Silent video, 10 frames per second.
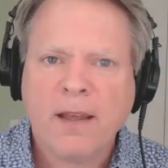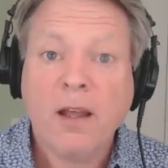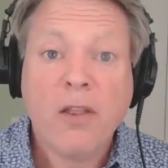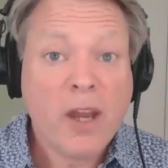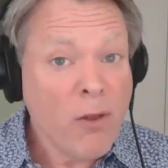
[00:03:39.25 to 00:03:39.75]

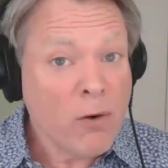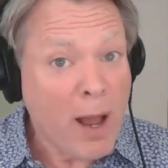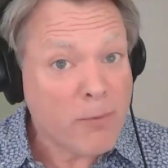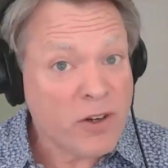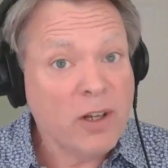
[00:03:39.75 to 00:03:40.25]
The other
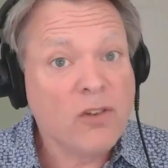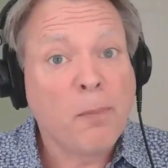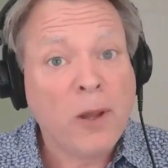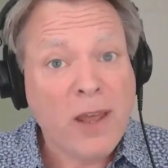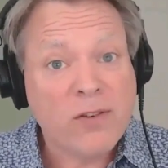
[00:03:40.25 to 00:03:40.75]
option is to
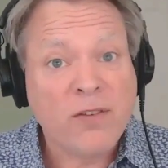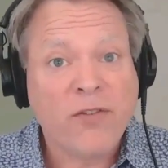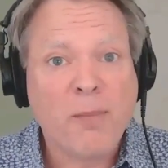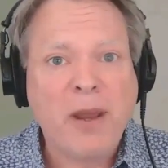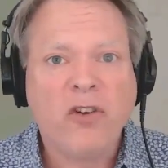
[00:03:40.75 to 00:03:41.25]
play this
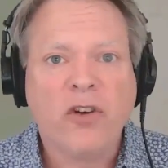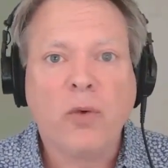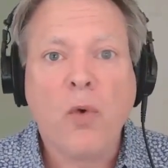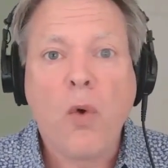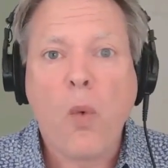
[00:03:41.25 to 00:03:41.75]

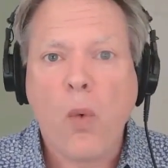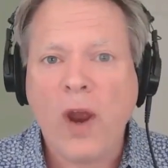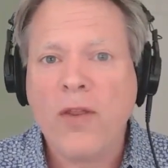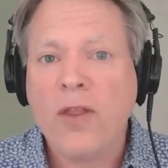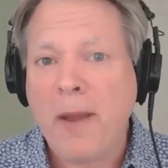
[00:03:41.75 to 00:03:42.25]
information
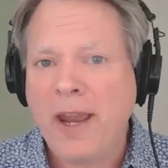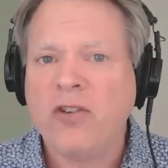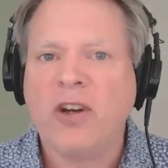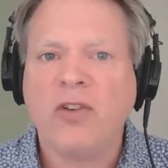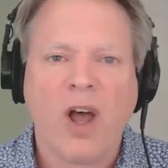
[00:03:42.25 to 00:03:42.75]
when the
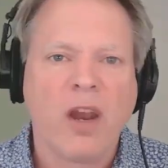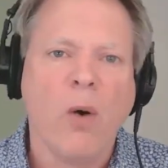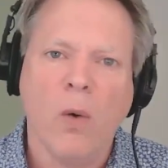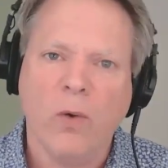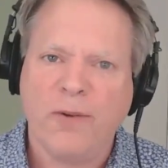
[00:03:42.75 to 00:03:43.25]
patient is on
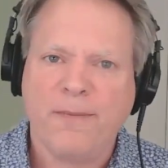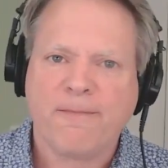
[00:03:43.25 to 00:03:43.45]
hold.